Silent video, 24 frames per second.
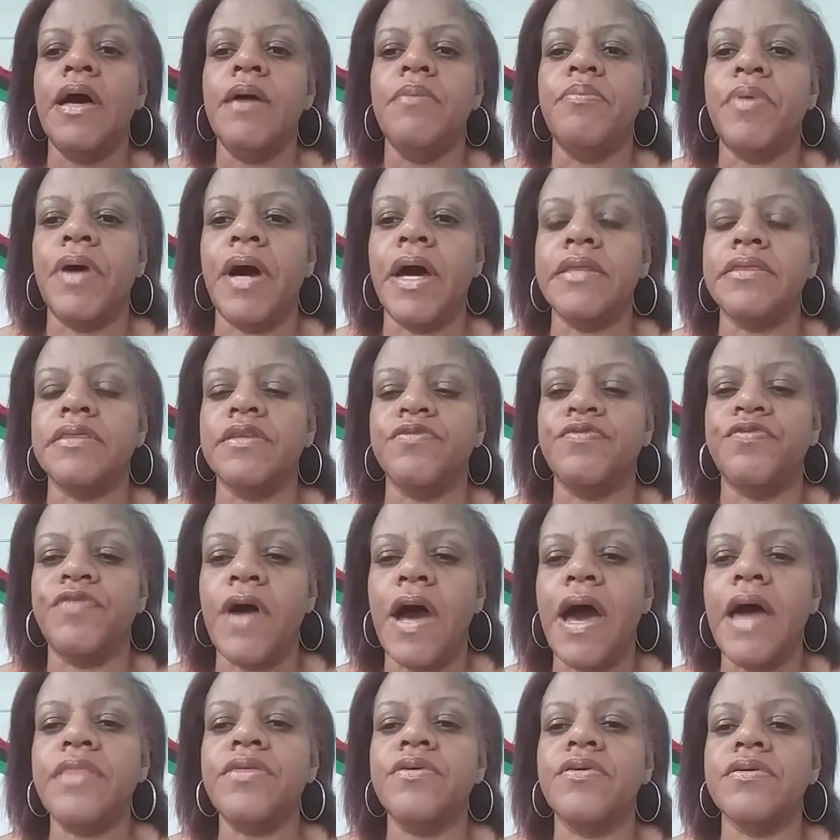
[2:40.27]
But the
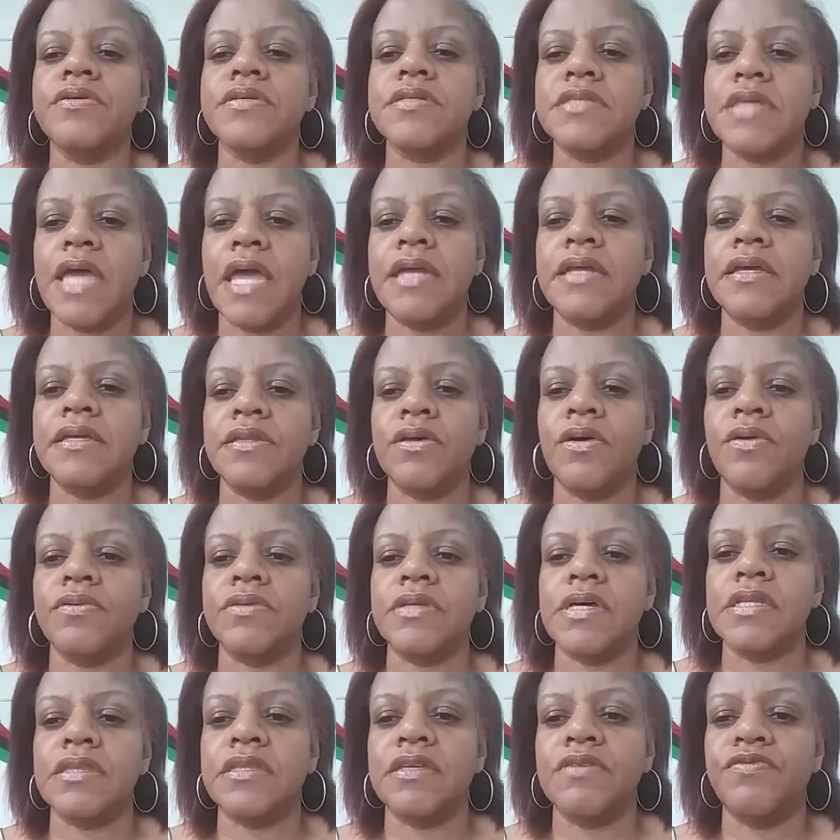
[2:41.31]
father is stating, though,
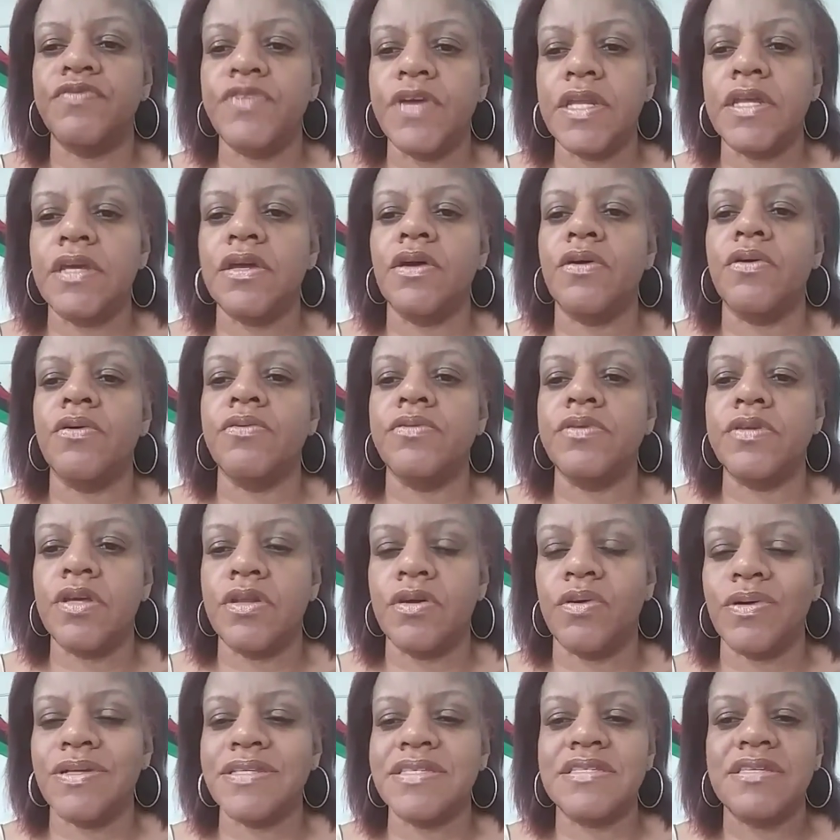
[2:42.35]
that the video, you
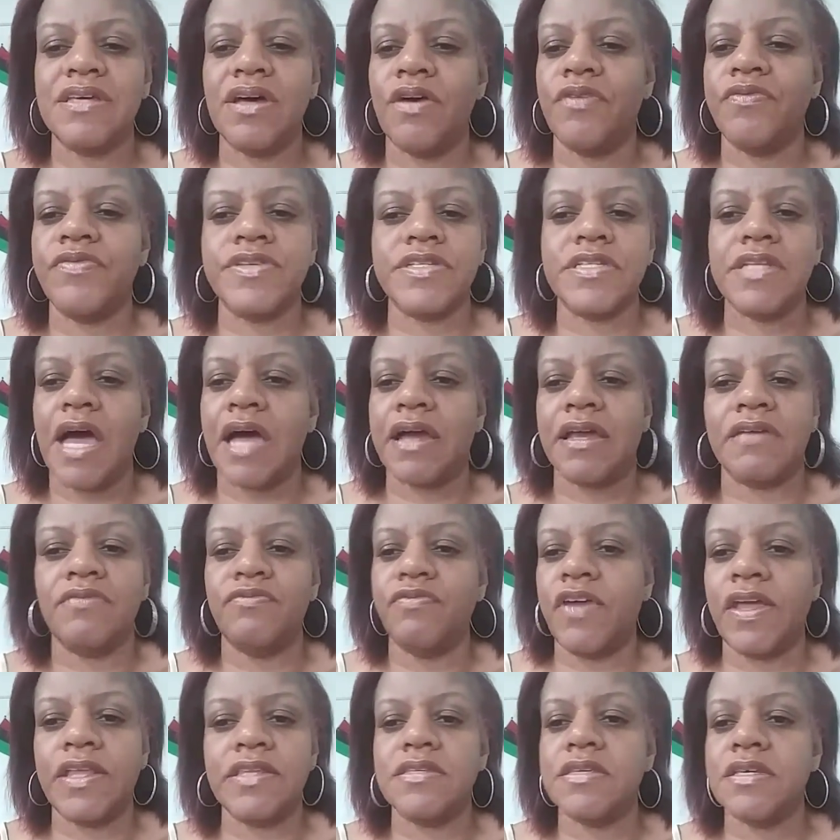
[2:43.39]
know, itself is not
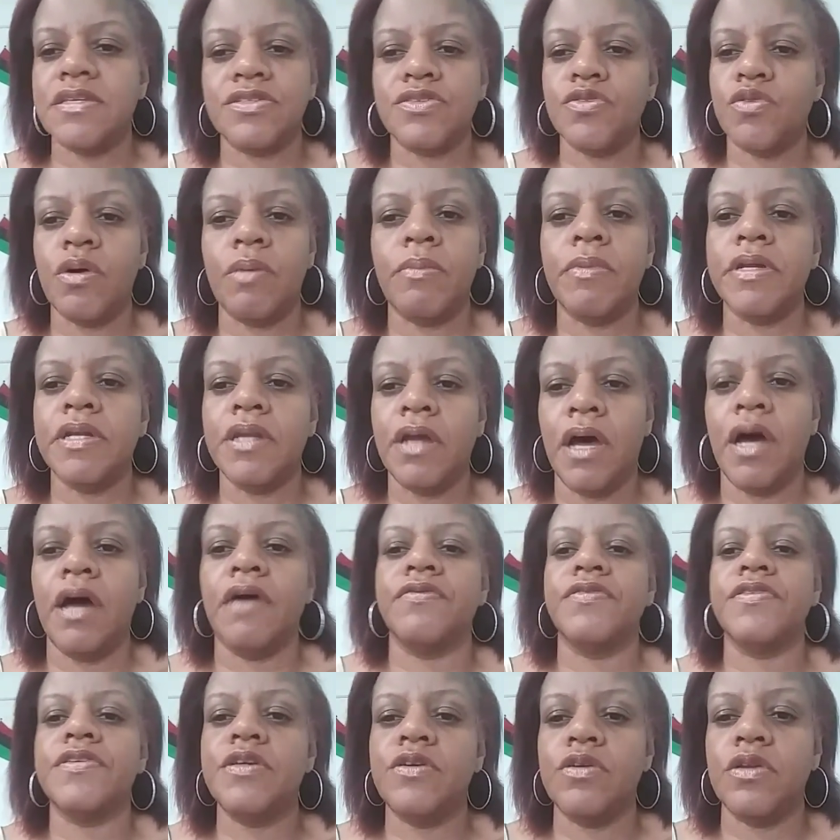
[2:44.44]
convincing to him
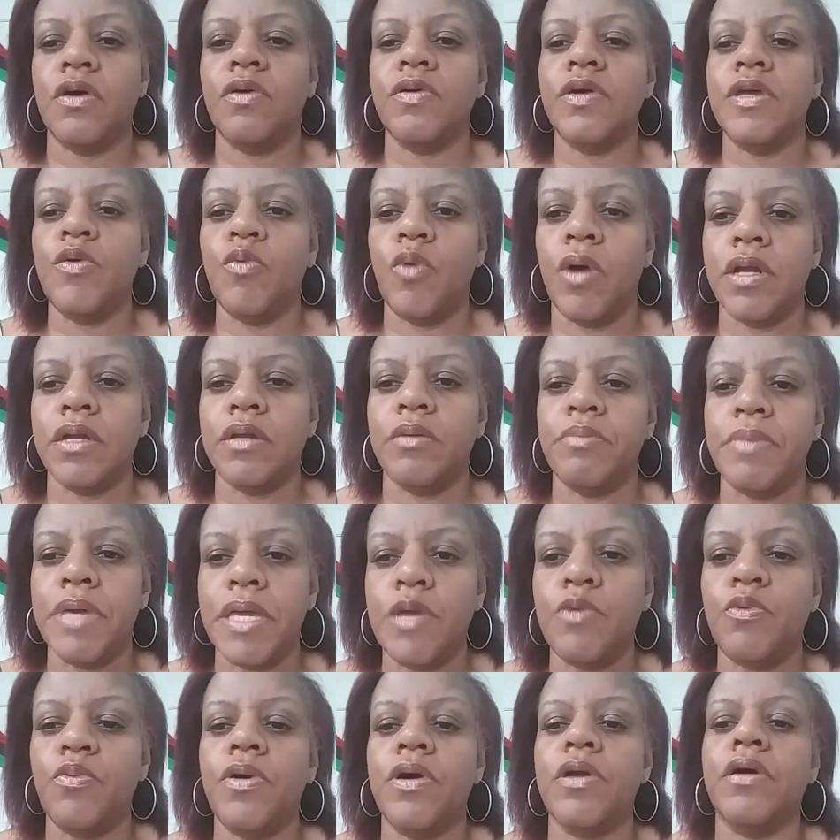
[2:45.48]
enough. You know, he wanted to
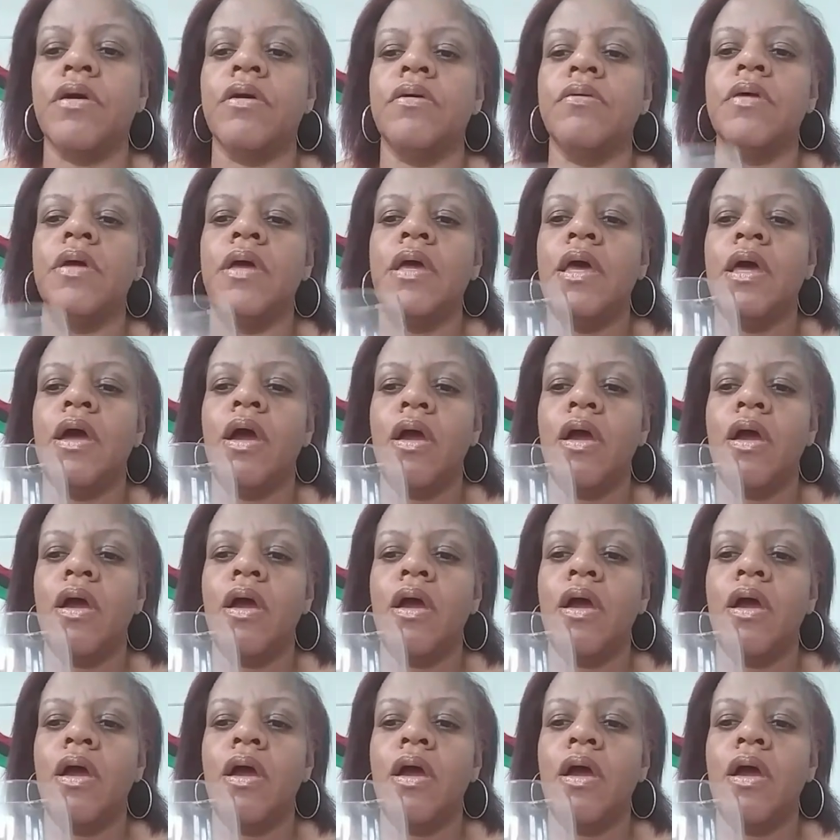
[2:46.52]
meet with her.